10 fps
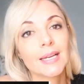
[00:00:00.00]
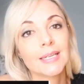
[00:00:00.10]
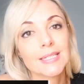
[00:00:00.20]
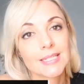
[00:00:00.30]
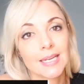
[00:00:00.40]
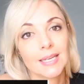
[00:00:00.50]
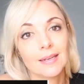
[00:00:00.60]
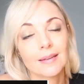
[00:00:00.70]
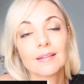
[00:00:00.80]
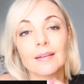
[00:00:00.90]

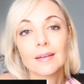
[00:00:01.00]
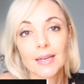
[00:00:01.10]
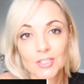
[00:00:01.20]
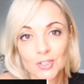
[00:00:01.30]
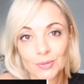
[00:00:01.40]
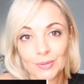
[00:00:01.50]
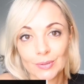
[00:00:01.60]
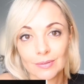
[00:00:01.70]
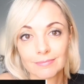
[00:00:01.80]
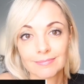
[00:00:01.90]
contain
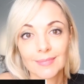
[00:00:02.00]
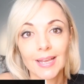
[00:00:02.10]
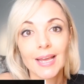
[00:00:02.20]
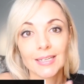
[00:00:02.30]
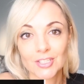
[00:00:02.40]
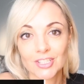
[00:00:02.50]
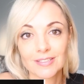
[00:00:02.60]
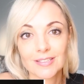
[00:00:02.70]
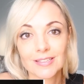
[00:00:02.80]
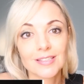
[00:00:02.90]
natural
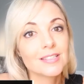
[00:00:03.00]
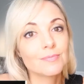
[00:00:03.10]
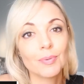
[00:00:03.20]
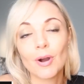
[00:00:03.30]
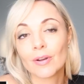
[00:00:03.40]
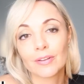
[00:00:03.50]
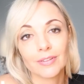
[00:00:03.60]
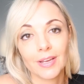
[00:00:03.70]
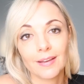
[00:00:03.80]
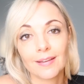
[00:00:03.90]
allergens. It's part of
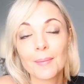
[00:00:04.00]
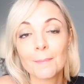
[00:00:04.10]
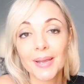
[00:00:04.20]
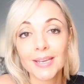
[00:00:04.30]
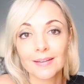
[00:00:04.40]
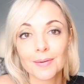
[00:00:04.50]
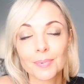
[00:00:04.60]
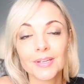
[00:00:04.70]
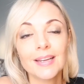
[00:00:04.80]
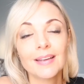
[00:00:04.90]
their
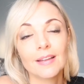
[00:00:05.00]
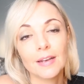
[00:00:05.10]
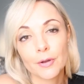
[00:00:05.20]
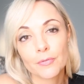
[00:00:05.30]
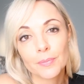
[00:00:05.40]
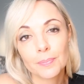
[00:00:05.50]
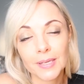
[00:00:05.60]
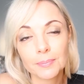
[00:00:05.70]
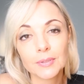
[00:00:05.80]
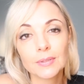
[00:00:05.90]
makeup. Now, for
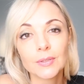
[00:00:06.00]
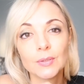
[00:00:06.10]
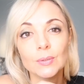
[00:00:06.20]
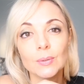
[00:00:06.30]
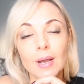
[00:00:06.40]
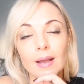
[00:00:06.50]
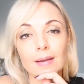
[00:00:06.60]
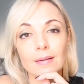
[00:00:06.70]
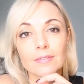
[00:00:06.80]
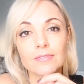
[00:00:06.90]
people who
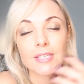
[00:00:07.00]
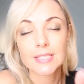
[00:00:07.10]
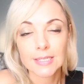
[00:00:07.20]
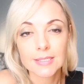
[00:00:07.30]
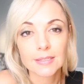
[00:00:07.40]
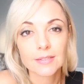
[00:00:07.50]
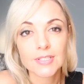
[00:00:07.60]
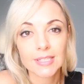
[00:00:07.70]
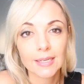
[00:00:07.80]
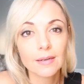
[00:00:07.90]
have sensitive
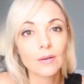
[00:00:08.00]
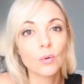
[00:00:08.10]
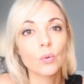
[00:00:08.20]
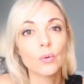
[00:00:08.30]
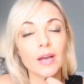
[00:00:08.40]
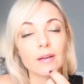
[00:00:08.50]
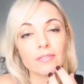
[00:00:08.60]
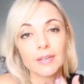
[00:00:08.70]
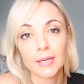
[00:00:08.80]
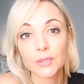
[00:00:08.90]
skin or
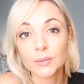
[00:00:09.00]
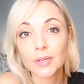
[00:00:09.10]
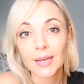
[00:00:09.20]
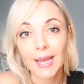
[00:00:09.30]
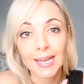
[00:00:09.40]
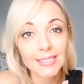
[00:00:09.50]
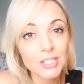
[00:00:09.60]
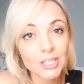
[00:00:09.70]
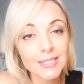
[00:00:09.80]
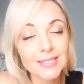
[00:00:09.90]
have known
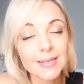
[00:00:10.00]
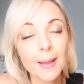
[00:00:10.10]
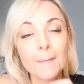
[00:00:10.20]
allergies,